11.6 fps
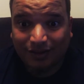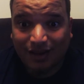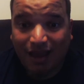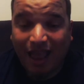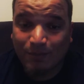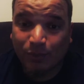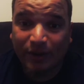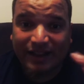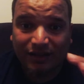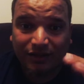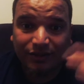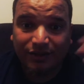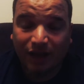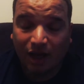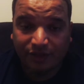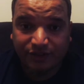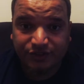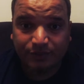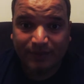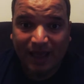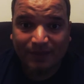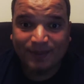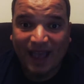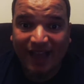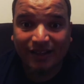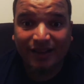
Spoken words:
and bring the other 2 maps back.